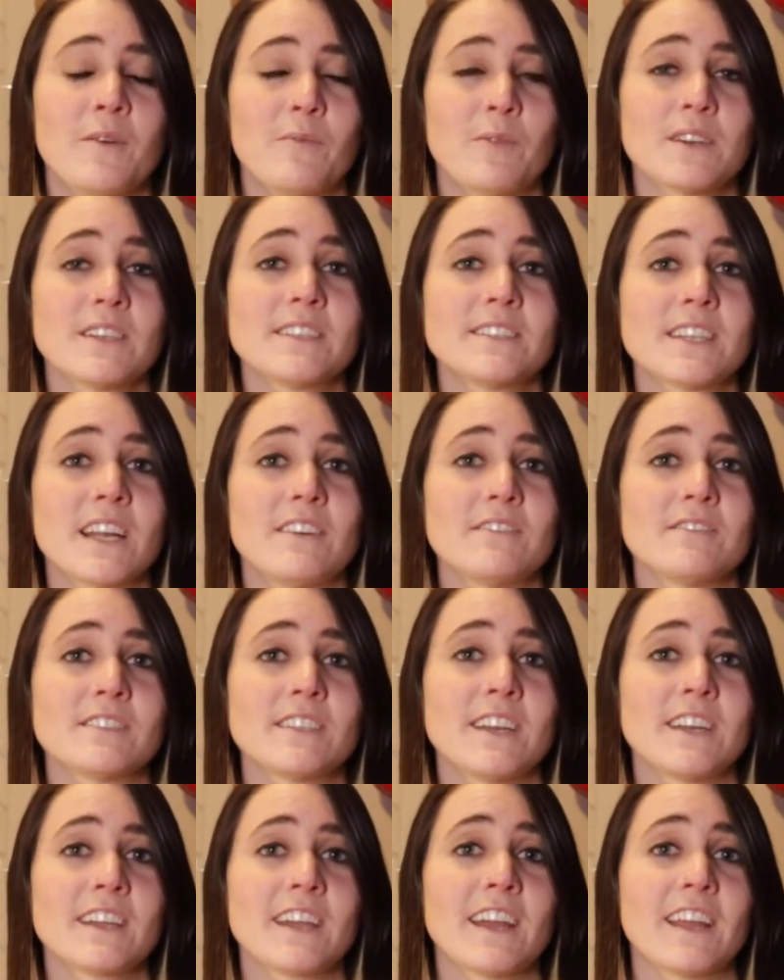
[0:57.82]
what it sounds
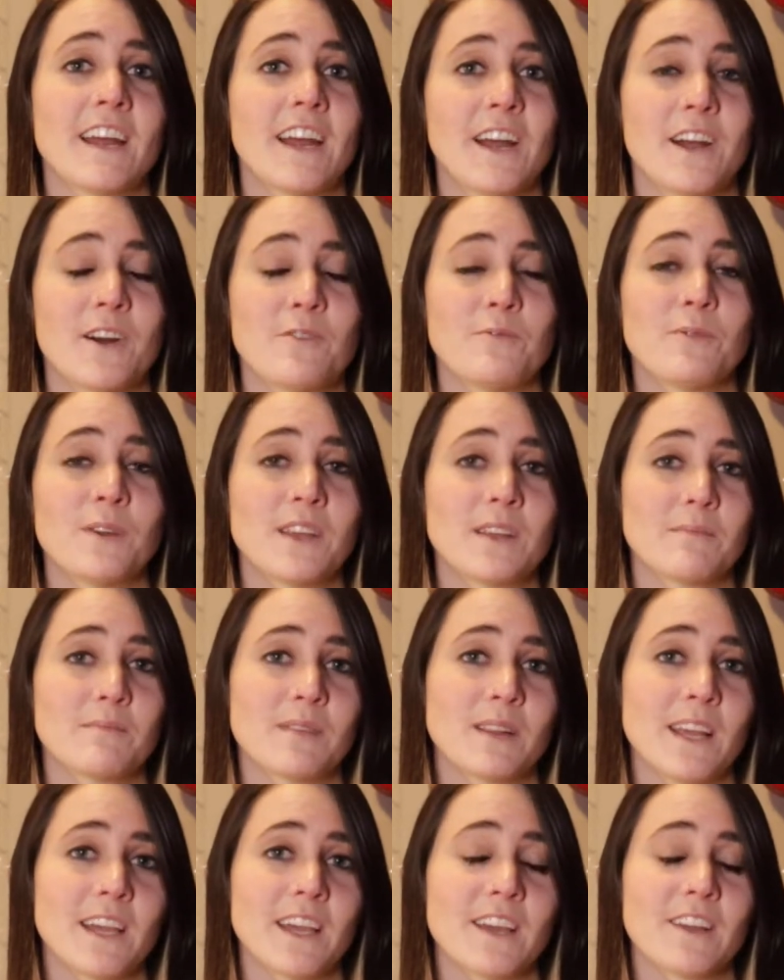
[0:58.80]
like and how we can
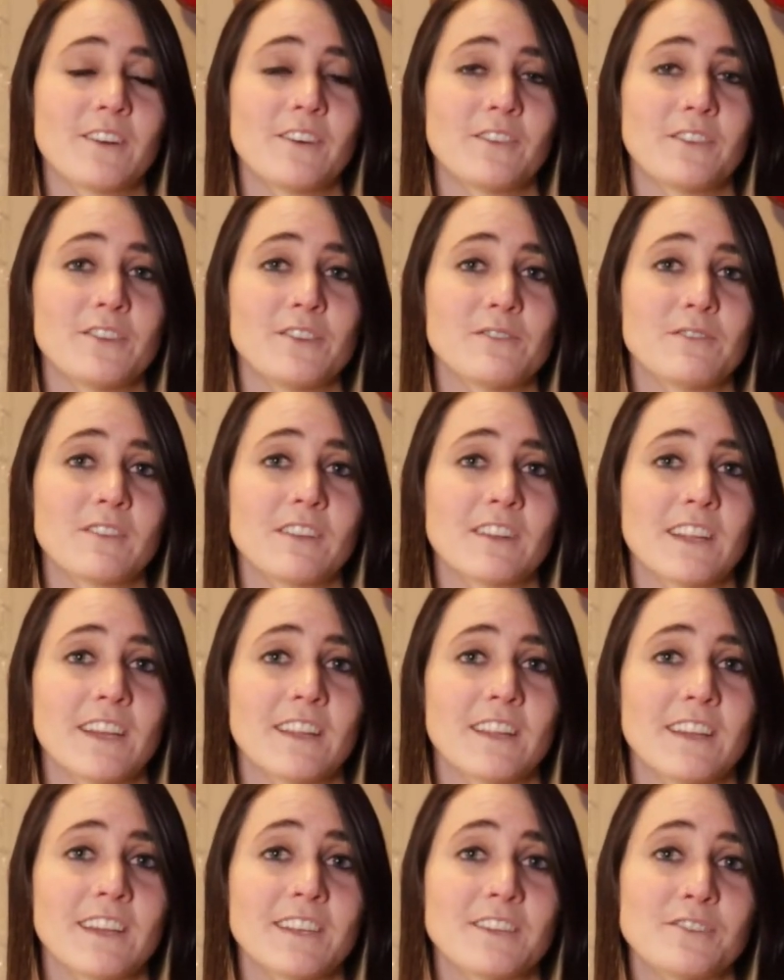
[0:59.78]
play it on the
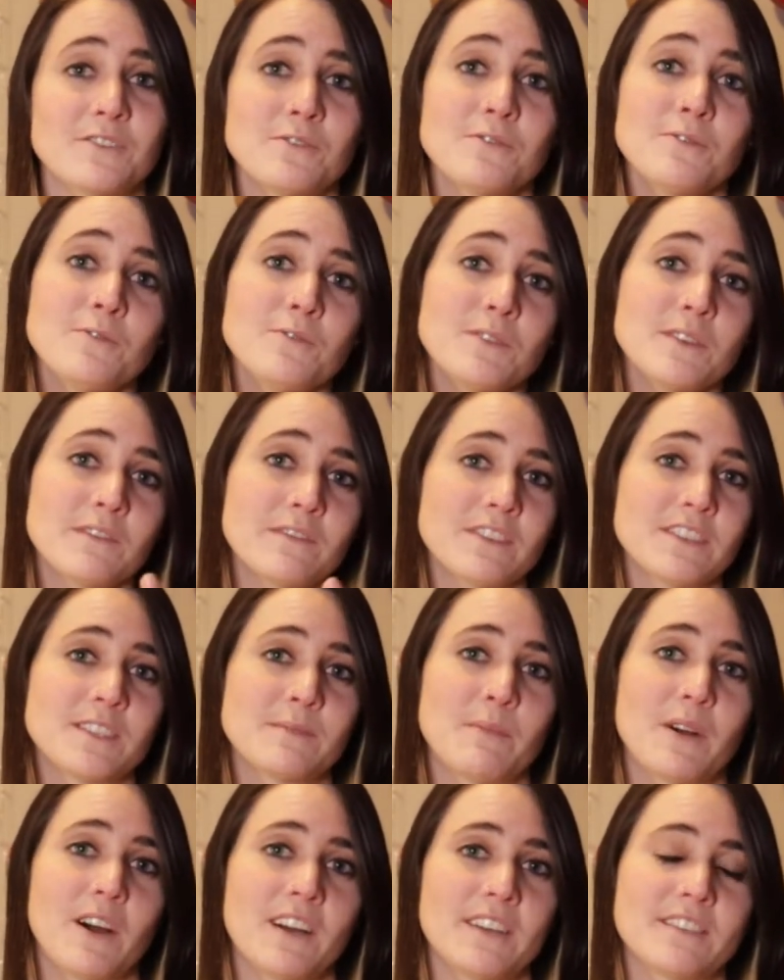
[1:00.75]
ukulele in two different
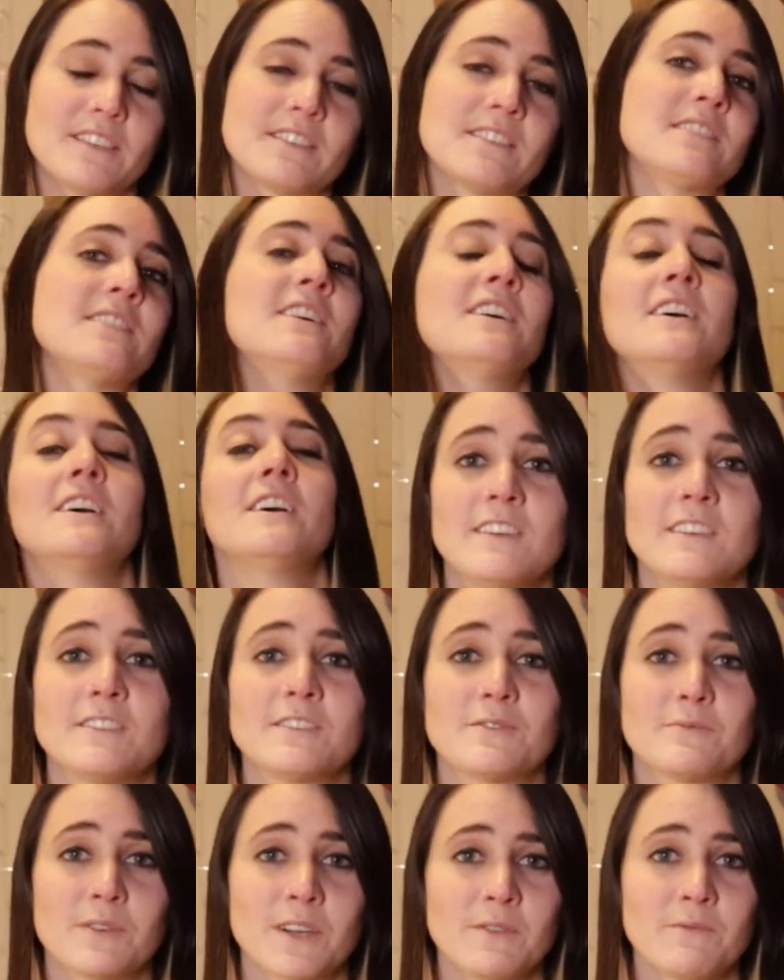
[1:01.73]
spots.
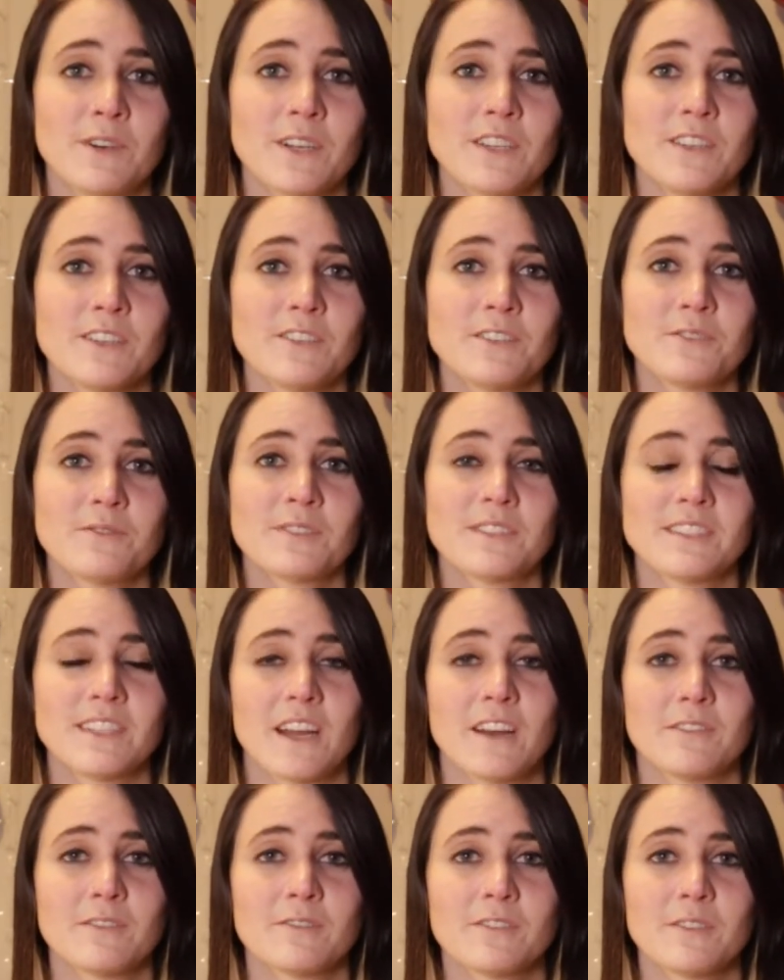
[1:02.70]
So what I want you to do is
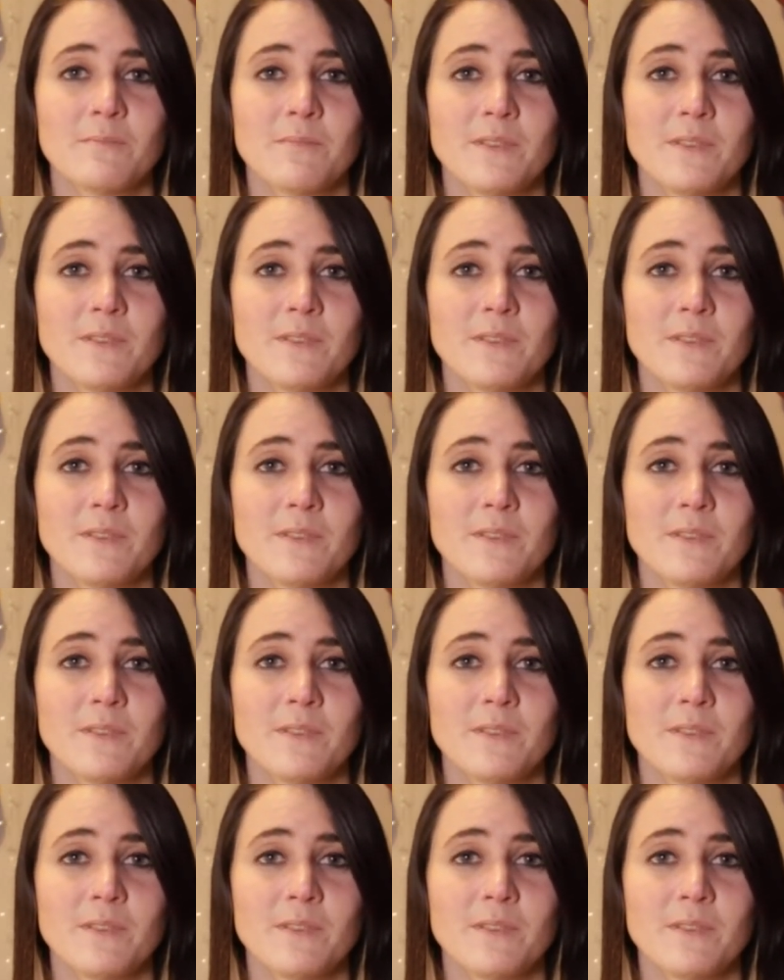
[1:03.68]
download the